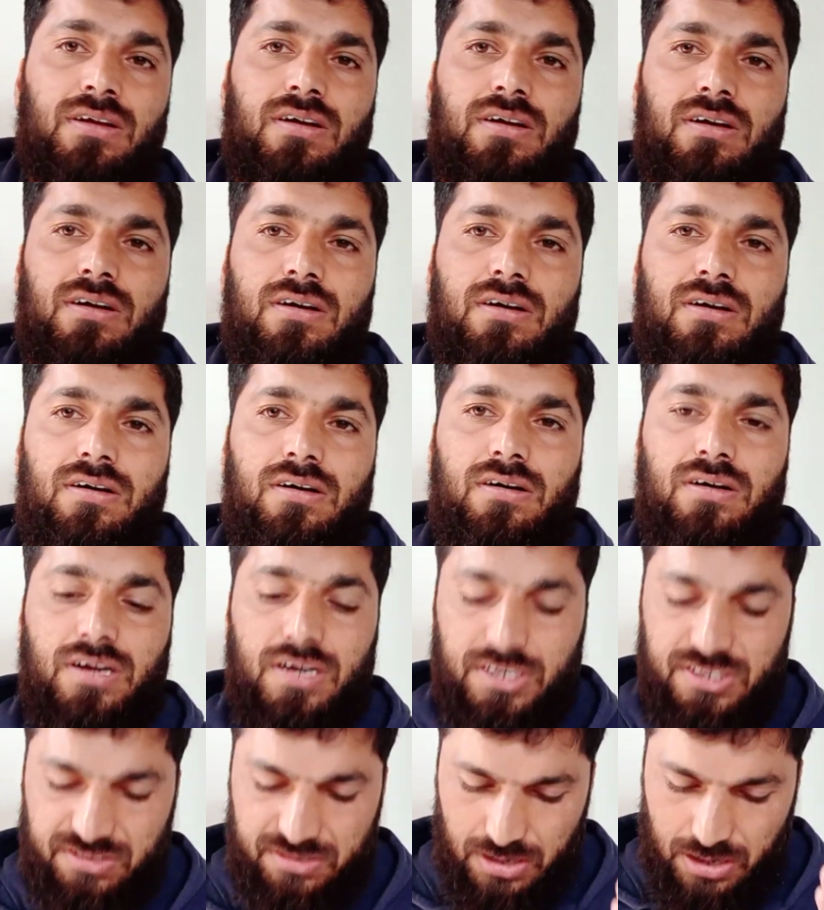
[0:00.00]

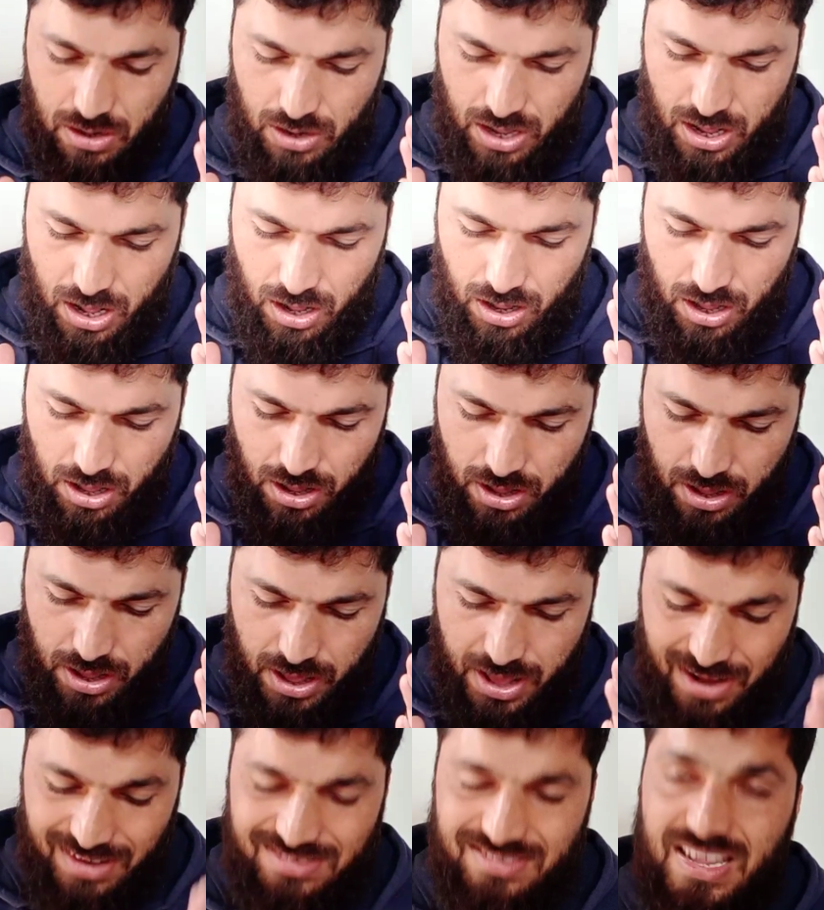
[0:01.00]
It's
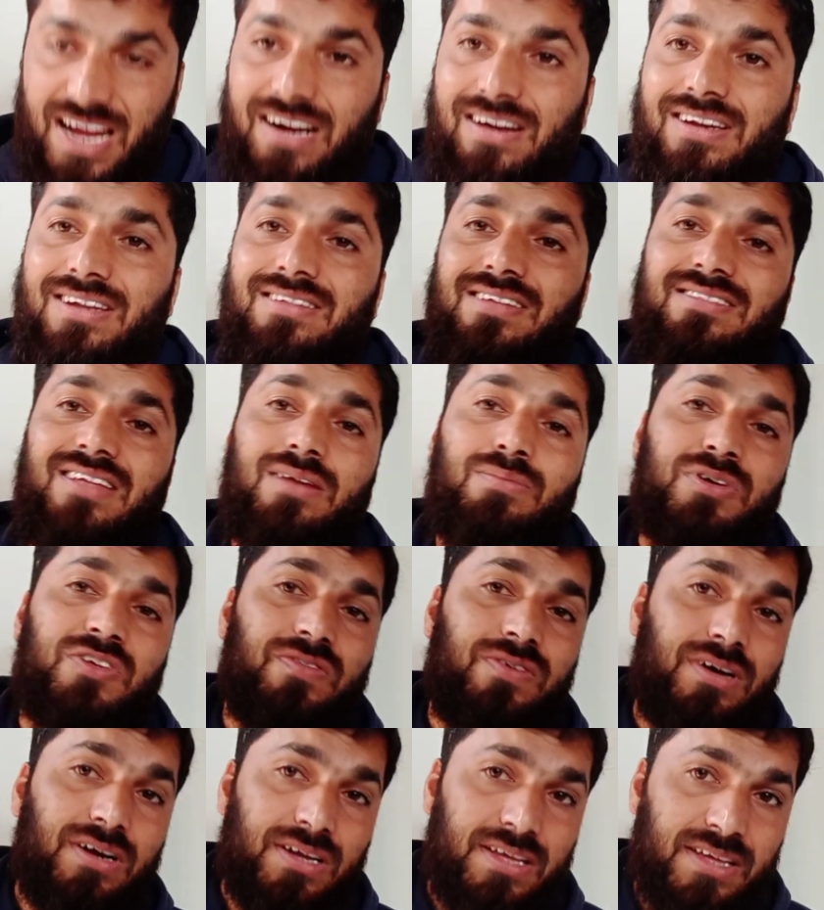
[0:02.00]
exactly the syllabus
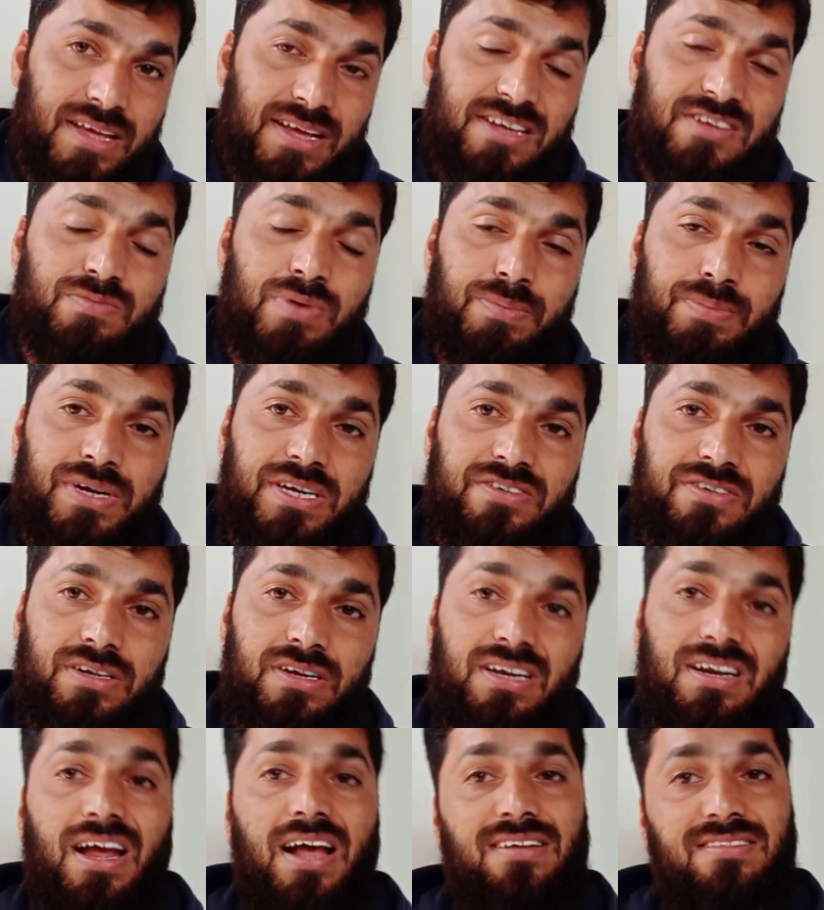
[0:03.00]
for case
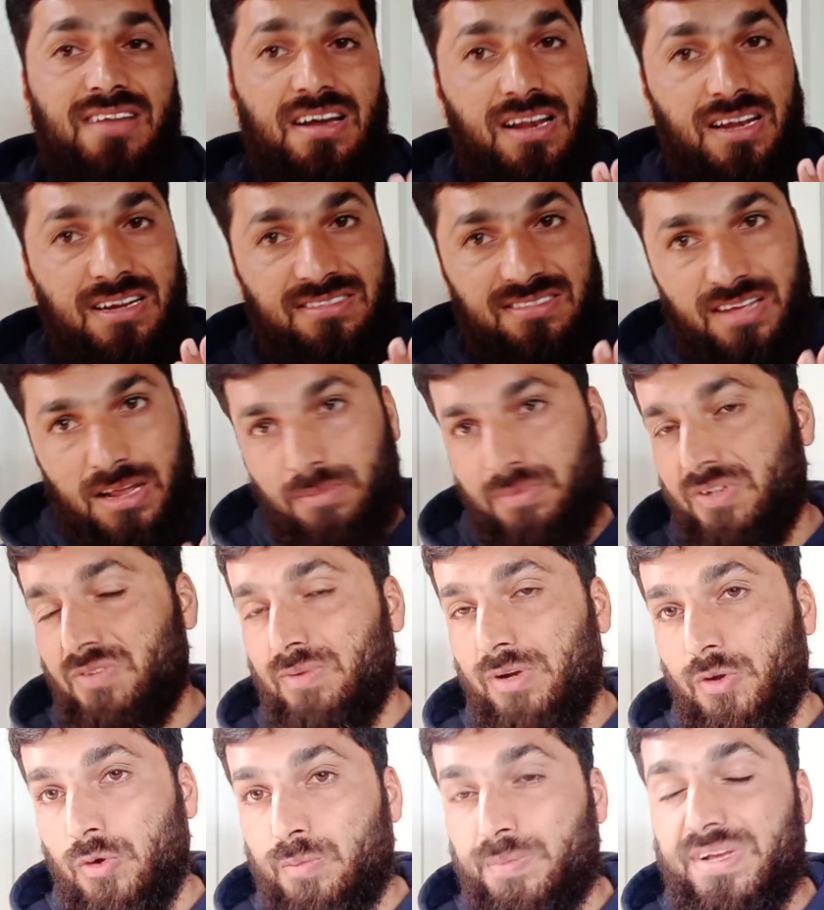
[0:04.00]
preparation, exactly the syllabus
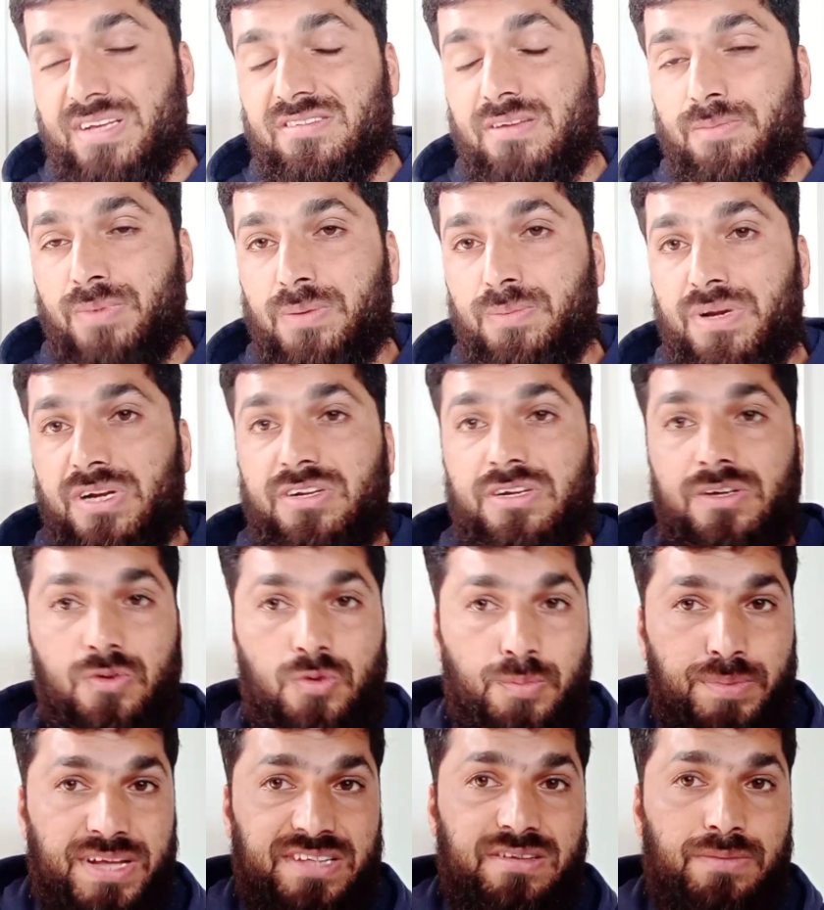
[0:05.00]
for UPSC preparation,
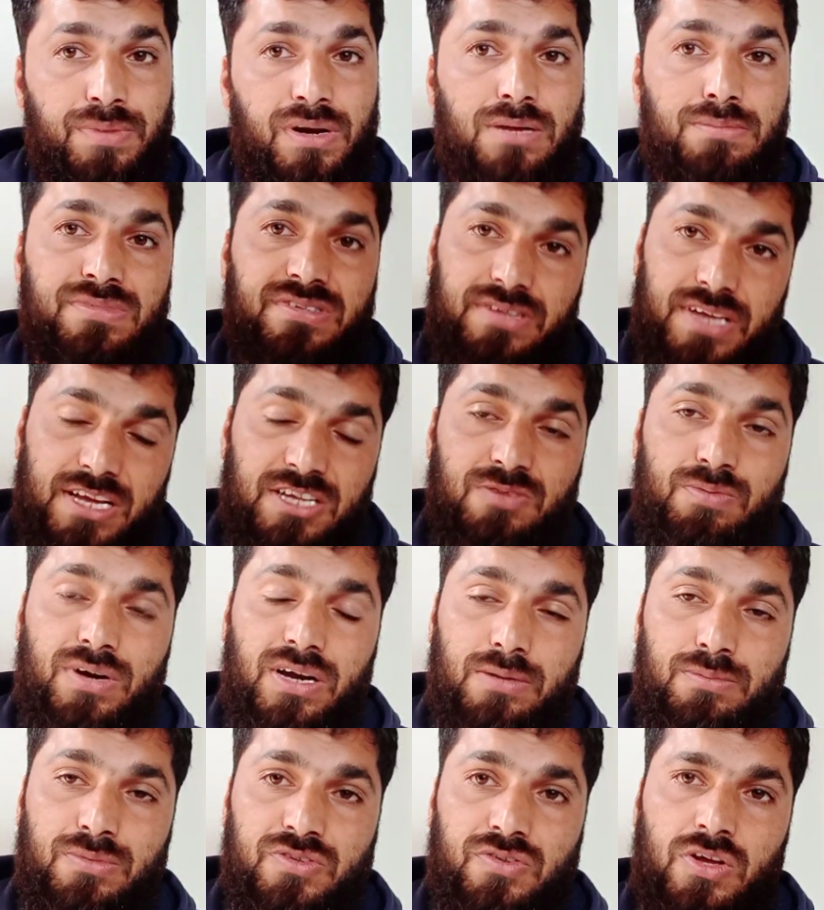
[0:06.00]
UPSC prelims, case
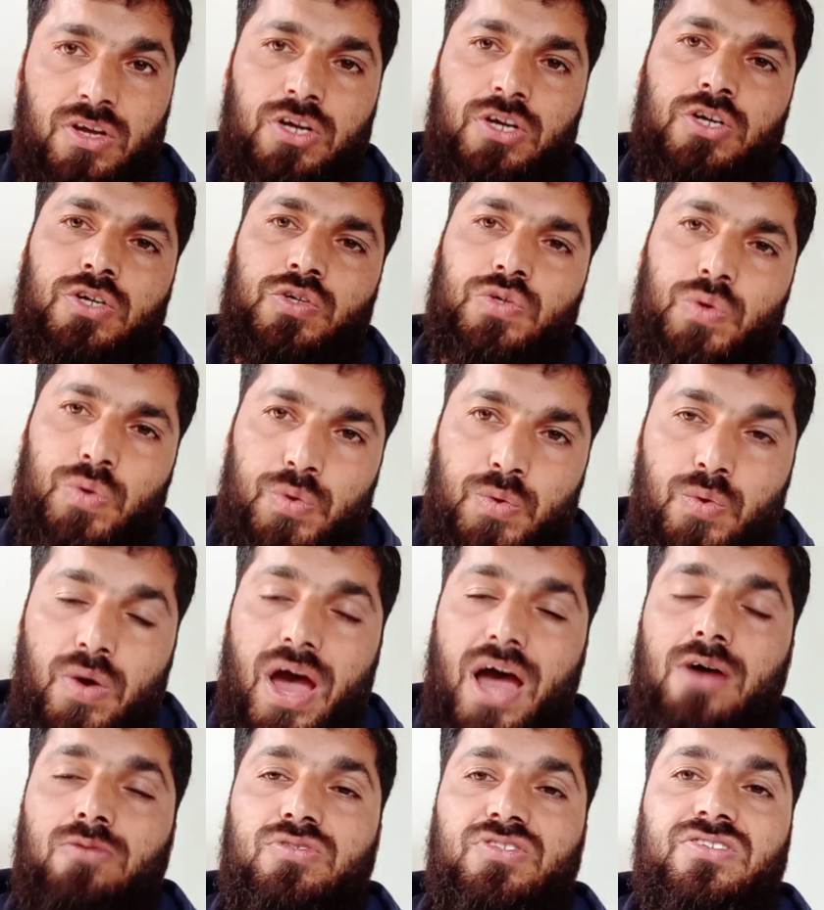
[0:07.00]
prelims. So you
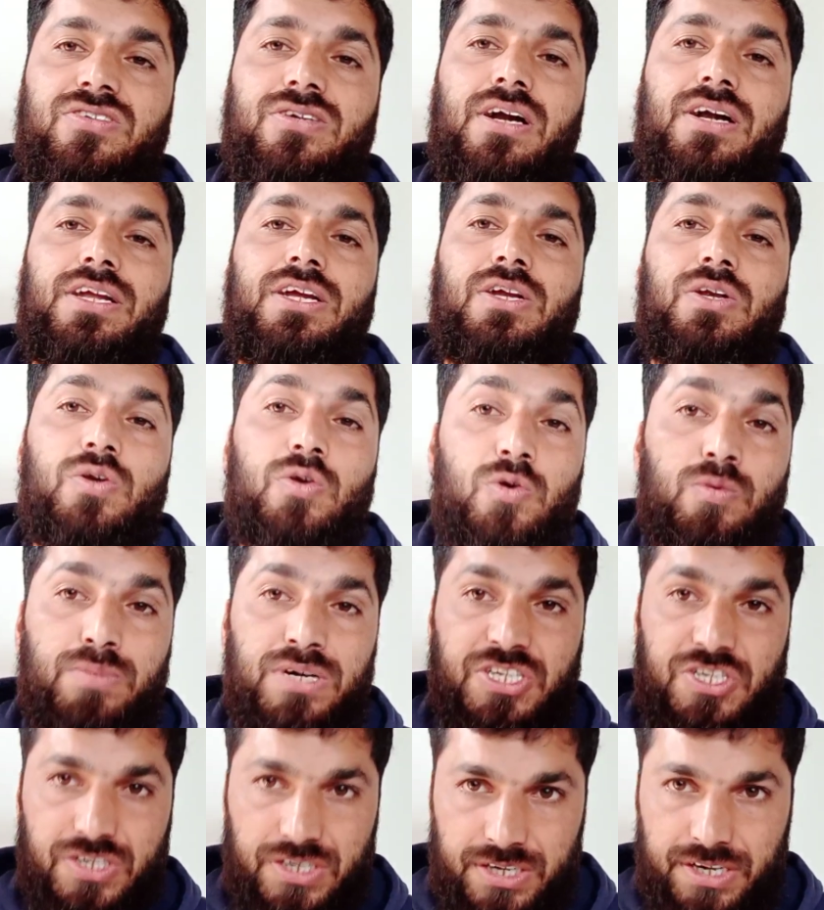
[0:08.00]
have to study too
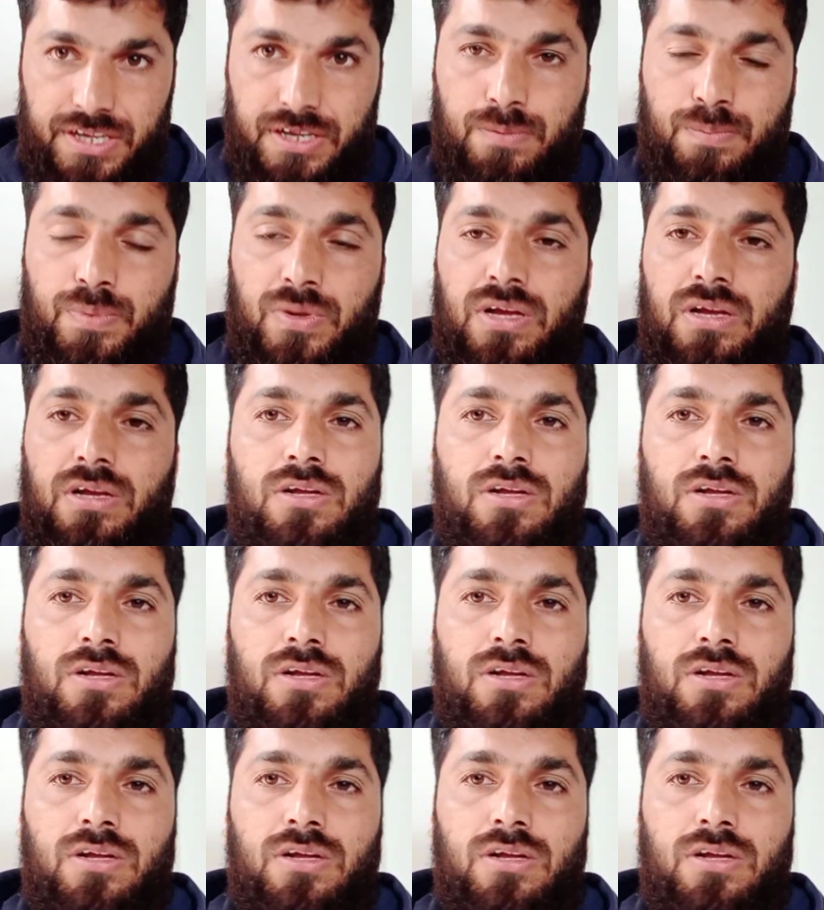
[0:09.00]
much deep.